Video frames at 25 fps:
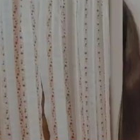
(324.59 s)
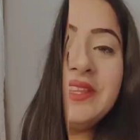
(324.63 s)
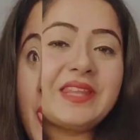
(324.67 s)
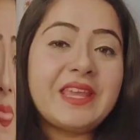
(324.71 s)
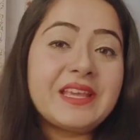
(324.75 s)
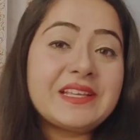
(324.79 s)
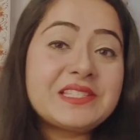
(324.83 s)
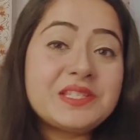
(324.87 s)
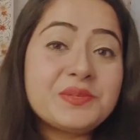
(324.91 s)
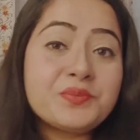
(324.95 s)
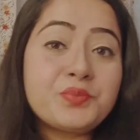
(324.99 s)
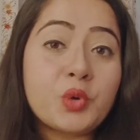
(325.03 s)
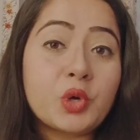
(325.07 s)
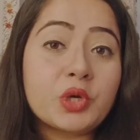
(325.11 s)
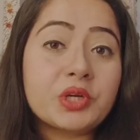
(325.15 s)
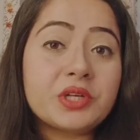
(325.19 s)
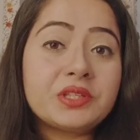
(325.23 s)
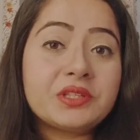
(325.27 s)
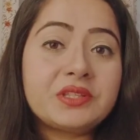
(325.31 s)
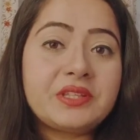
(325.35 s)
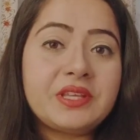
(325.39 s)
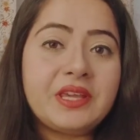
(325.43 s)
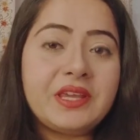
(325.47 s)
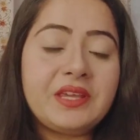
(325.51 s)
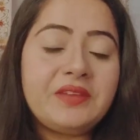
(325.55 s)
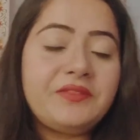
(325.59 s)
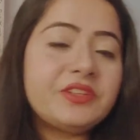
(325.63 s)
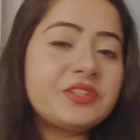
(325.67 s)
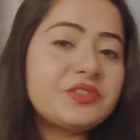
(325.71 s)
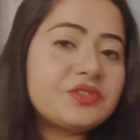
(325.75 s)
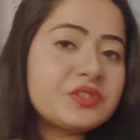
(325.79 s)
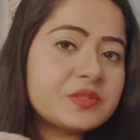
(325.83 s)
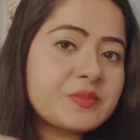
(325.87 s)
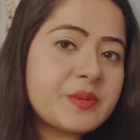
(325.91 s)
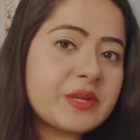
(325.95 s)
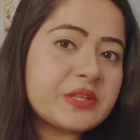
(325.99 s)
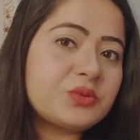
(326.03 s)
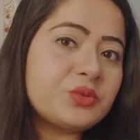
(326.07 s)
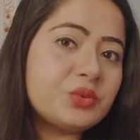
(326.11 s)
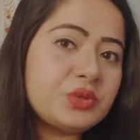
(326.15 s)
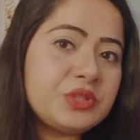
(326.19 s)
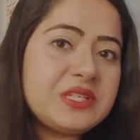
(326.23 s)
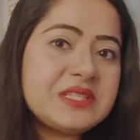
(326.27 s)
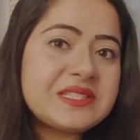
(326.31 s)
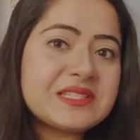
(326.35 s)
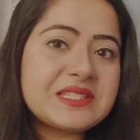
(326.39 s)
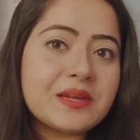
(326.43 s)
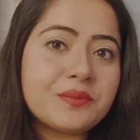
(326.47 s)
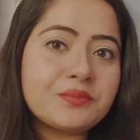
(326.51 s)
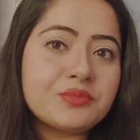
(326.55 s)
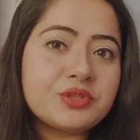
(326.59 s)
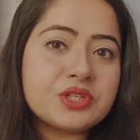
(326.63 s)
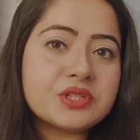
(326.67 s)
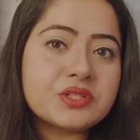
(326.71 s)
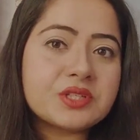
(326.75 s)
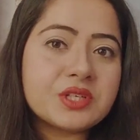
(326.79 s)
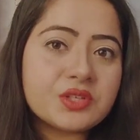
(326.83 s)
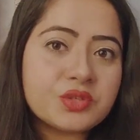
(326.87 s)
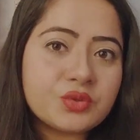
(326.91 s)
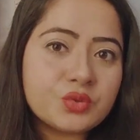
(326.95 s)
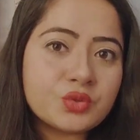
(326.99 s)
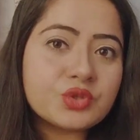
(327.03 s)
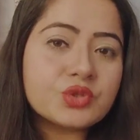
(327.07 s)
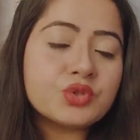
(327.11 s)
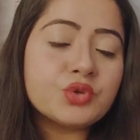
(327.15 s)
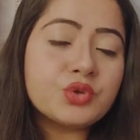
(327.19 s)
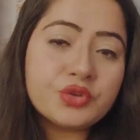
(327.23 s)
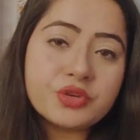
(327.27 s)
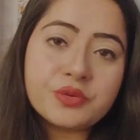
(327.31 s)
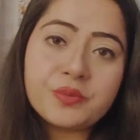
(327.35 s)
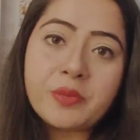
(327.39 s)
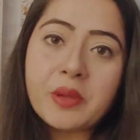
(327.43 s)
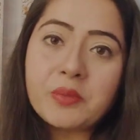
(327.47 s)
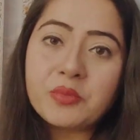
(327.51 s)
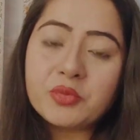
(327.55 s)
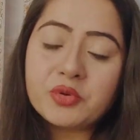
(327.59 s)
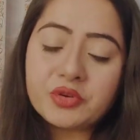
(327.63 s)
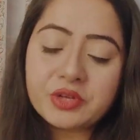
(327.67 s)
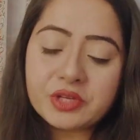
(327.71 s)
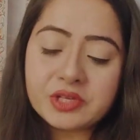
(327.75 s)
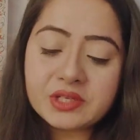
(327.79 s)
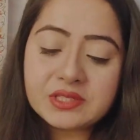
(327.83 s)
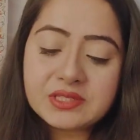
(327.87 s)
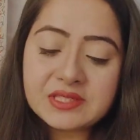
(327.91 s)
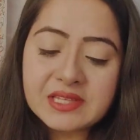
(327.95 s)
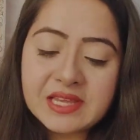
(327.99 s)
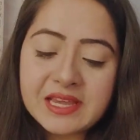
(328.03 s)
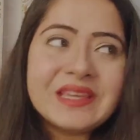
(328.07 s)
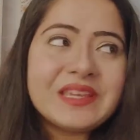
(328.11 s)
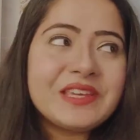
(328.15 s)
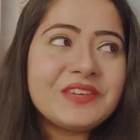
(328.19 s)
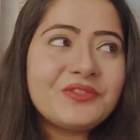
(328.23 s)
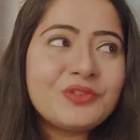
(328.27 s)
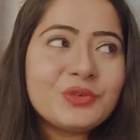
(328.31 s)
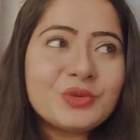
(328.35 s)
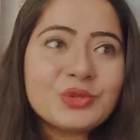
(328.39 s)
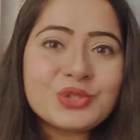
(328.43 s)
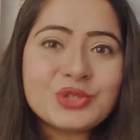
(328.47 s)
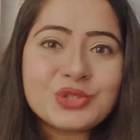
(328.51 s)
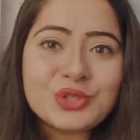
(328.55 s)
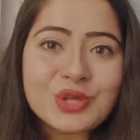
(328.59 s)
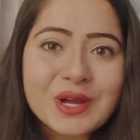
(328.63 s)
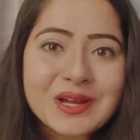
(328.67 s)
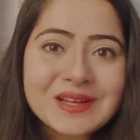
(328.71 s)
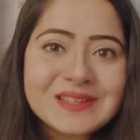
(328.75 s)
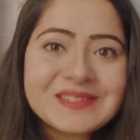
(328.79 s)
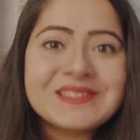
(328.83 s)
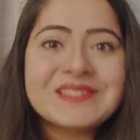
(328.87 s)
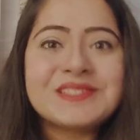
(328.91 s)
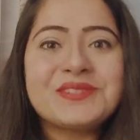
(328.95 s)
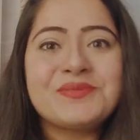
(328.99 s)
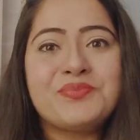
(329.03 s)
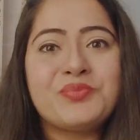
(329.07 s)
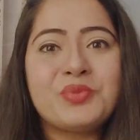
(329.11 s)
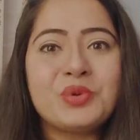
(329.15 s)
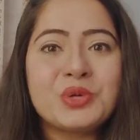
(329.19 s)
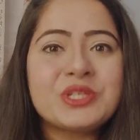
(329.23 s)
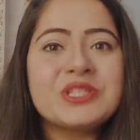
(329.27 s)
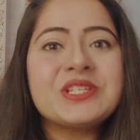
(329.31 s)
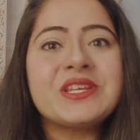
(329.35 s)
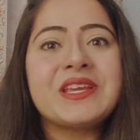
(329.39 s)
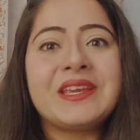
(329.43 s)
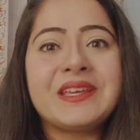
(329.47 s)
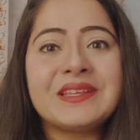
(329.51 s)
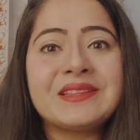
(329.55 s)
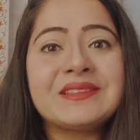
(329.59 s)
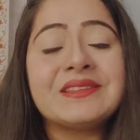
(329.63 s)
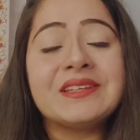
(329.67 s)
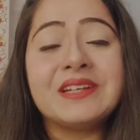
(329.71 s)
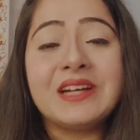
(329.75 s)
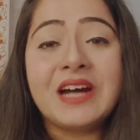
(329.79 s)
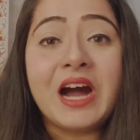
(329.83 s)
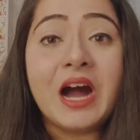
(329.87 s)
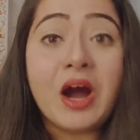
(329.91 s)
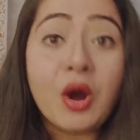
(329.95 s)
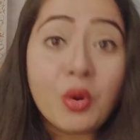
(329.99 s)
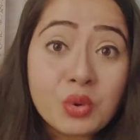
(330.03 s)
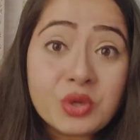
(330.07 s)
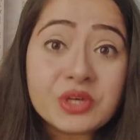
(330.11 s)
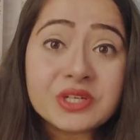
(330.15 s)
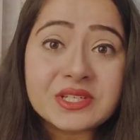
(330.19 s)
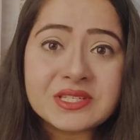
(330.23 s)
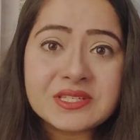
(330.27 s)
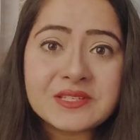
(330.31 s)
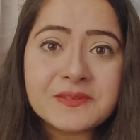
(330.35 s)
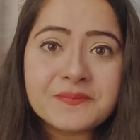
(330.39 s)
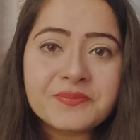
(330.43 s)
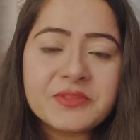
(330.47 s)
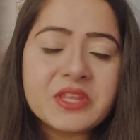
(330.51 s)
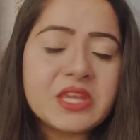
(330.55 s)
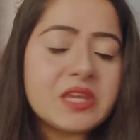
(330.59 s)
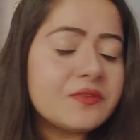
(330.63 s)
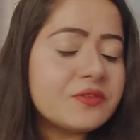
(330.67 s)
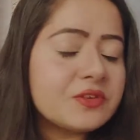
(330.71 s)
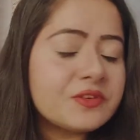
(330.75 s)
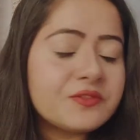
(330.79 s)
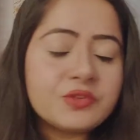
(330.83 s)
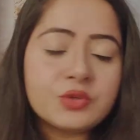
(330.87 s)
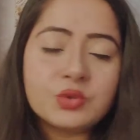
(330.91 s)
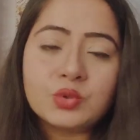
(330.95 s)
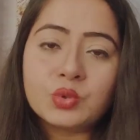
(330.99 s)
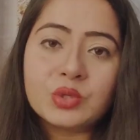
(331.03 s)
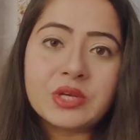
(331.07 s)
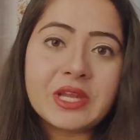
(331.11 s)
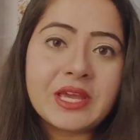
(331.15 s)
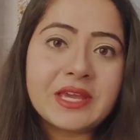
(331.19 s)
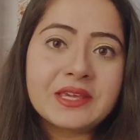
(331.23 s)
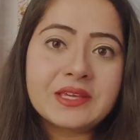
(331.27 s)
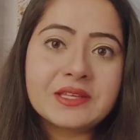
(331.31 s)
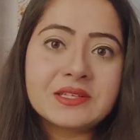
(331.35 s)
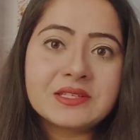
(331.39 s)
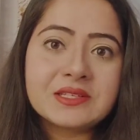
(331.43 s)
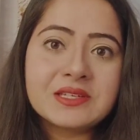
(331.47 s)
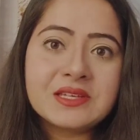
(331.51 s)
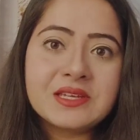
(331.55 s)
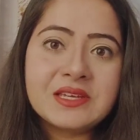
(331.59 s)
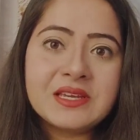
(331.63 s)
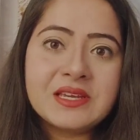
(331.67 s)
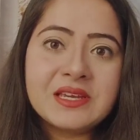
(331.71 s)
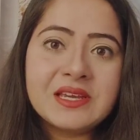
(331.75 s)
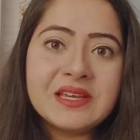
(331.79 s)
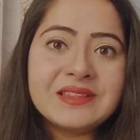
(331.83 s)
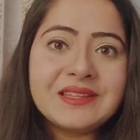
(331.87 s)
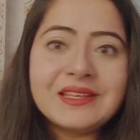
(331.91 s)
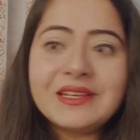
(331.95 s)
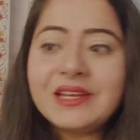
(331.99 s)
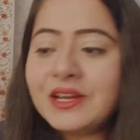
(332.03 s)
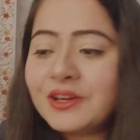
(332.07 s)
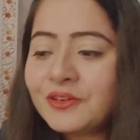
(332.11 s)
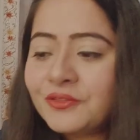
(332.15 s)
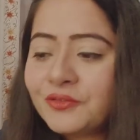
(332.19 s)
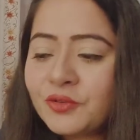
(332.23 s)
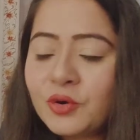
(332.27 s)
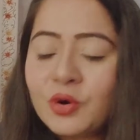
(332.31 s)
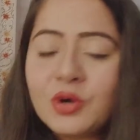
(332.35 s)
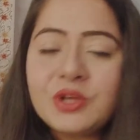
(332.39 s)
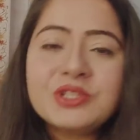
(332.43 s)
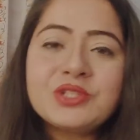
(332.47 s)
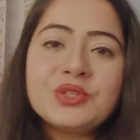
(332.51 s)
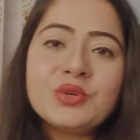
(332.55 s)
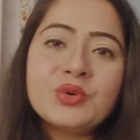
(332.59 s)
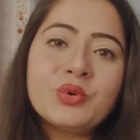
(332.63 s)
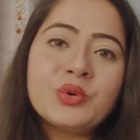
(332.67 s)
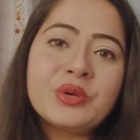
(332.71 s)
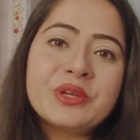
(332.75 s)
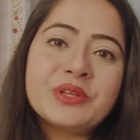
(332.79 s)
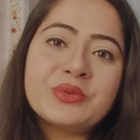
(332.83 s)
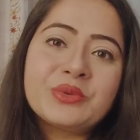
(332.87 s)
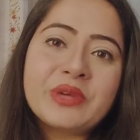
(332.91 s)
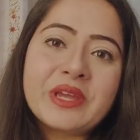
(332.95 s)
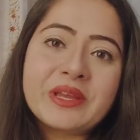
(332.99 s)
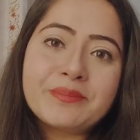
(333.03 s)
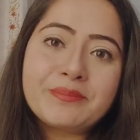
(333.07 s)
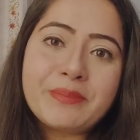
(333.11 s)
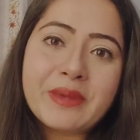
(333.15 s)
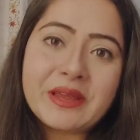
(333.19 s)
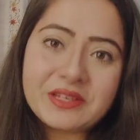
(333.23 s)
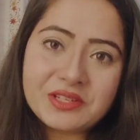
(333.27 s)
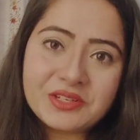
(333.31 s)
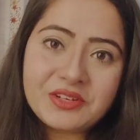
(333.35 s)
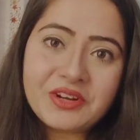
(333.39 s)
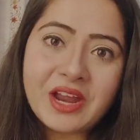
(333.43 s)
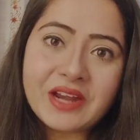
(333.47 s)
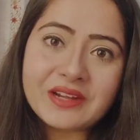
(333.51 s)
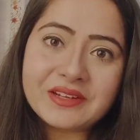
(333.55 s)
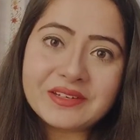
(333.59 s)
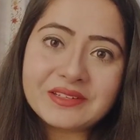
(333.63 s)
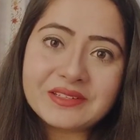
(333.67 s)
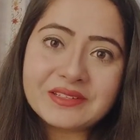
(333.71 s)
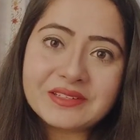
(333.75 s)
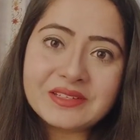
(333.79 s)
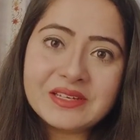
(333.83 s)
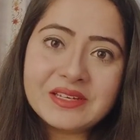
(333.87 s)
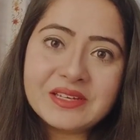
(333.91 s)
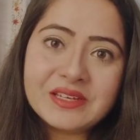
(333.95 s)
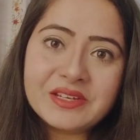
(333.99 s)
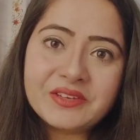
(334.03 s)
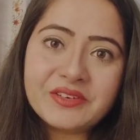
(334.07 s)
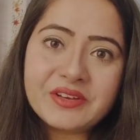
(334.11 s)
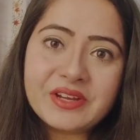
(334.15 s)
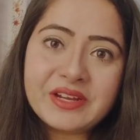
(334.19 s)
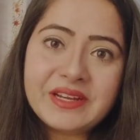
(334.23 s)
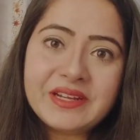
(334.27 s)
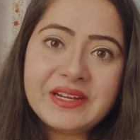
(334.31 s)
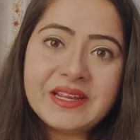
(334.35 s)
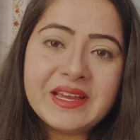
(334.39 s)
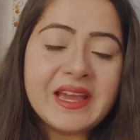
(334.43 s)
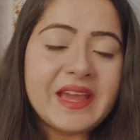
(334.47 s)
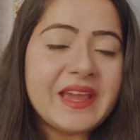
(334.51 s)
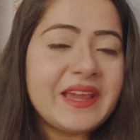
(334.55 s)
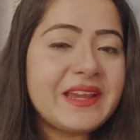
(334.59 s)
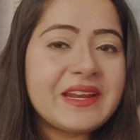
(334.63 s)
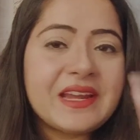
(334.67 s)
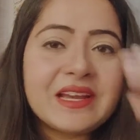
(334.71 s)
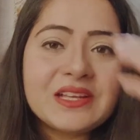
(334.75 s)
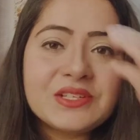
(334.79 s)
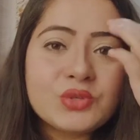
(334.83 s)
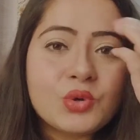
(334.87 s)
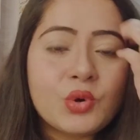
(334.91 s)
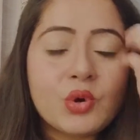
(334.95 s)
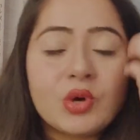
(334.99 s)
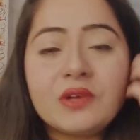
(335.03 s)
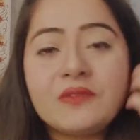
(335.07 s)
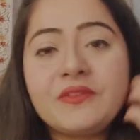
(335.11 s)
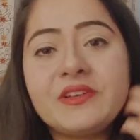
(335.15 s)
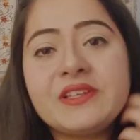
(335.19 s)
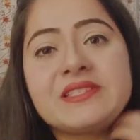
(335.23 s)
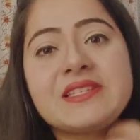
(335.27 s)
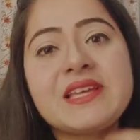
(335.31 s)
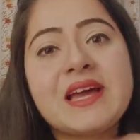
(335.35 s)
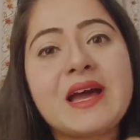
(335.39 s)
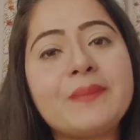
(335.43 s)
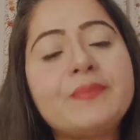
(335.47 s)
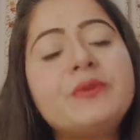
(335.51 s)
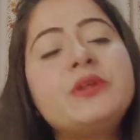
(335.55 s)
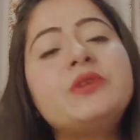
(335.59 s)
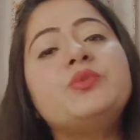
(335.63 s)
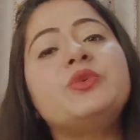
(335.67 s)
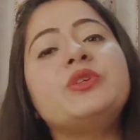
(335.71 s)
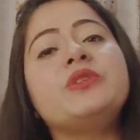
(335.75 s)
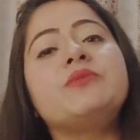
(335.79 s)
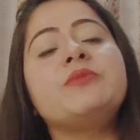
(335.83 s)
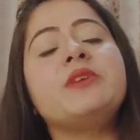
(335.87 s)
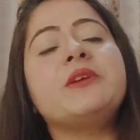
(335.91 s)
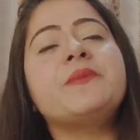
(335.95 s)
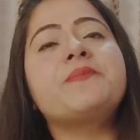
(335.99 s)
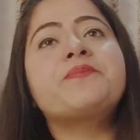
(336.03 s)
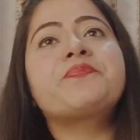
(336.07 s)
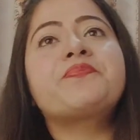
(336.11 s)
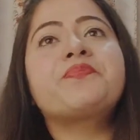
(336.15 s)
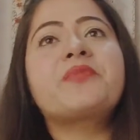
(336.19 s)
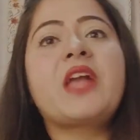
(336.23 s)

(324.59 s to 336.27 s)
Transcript: Next important thing with respect to these subjects that you should remember is, if you just put in the hours, even if you don't like it, then of course you're going to get better at it, right? It has always happened with me.